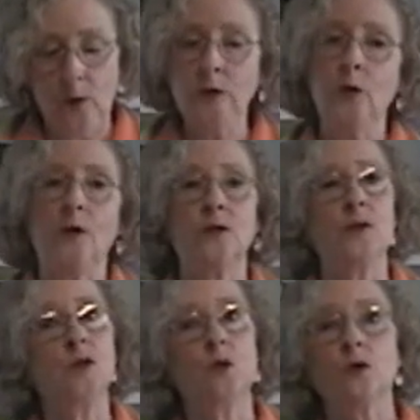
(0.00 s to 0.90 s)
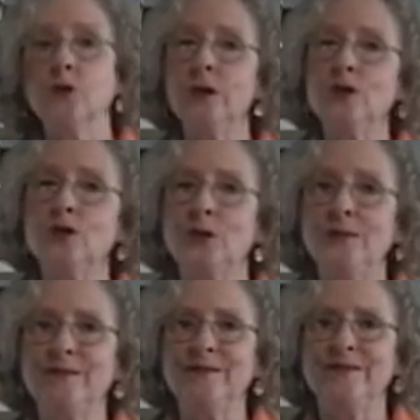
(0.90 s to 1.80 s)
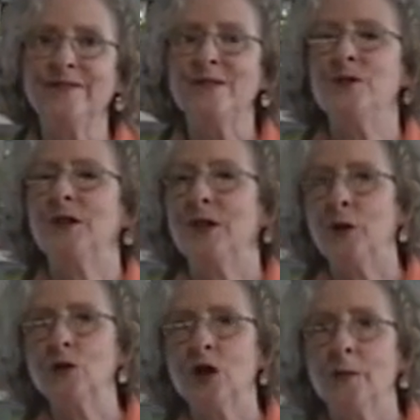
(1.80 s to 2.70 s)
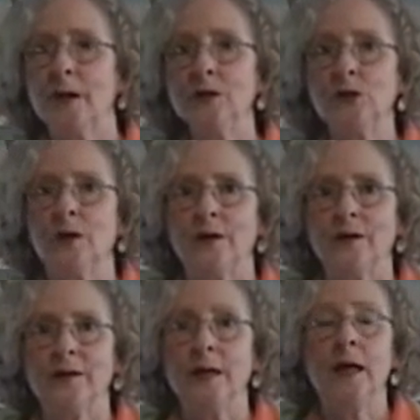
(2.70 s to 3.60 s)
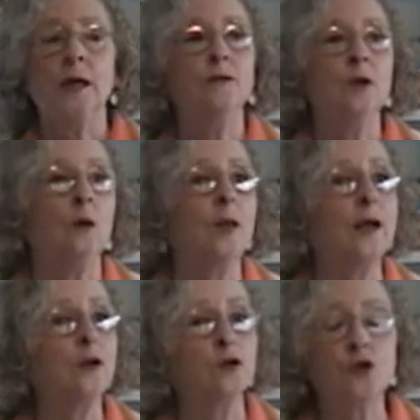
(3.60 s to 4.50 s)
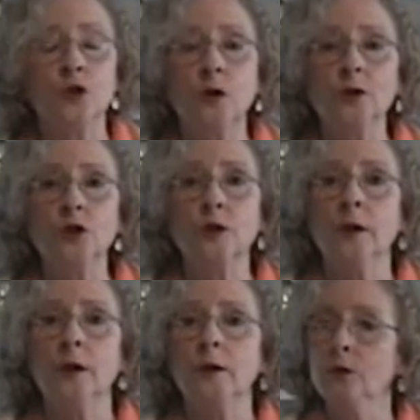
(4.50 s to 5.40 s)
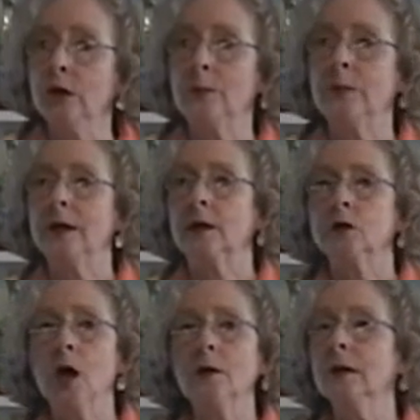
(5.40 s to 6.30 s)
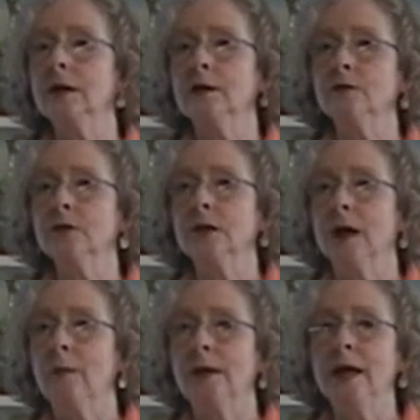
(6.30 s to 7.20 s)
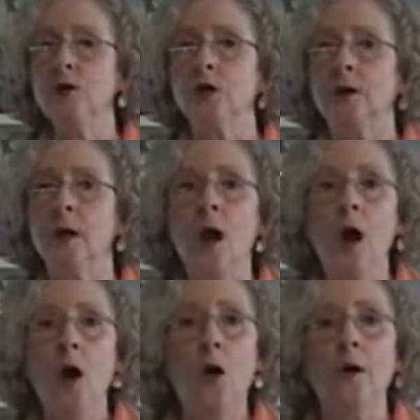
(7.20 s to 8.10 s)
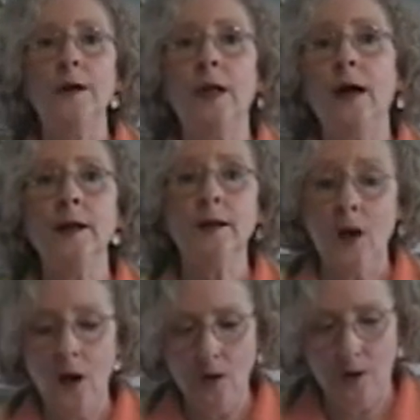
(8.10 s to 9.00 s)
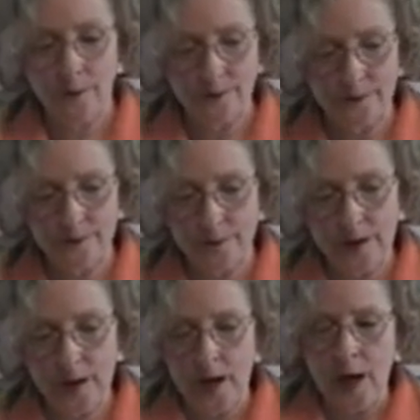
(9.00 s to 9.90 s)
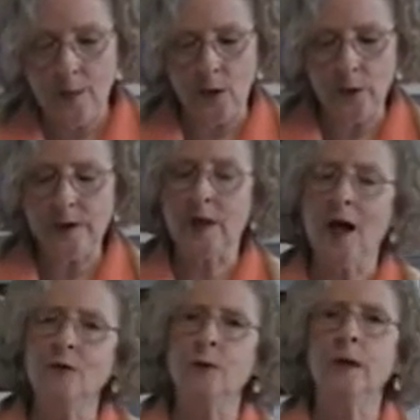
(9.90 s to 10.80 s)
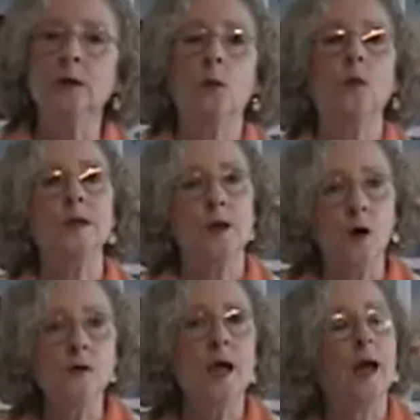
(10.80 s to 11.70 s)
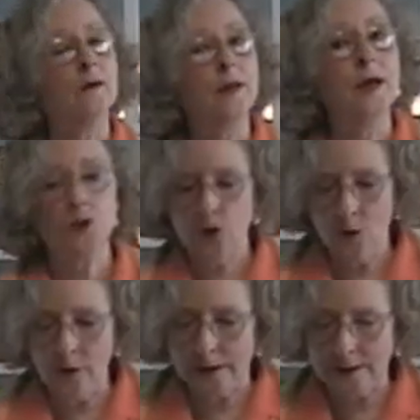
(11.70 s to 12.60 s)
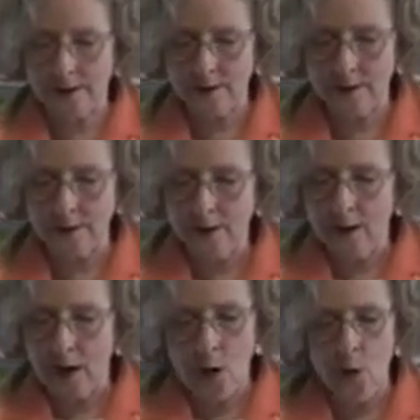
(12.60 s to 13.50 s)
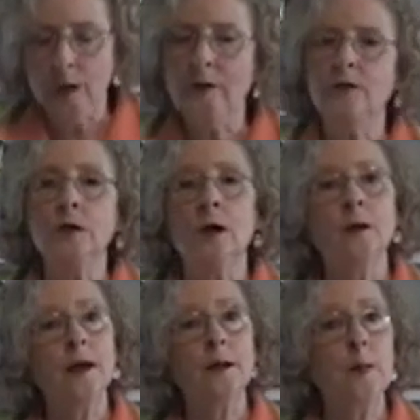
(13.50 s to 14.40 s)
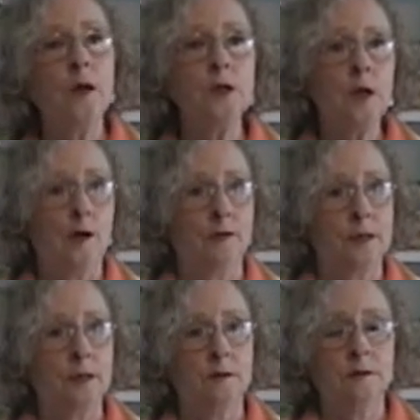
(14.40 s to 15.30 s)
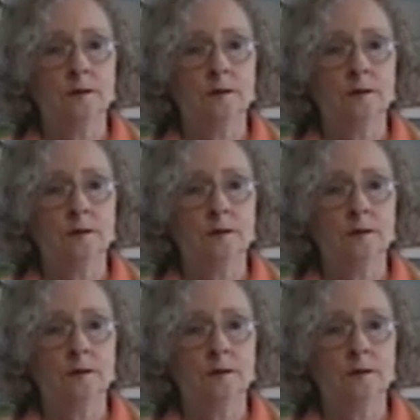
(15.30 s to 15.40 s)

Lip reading: one grocery store treats you, you can go shop elsewhere. If you don't like your church, you can pick a totally different denomination or none at all. But with government, we don't have that choice. What if you don't like the post office?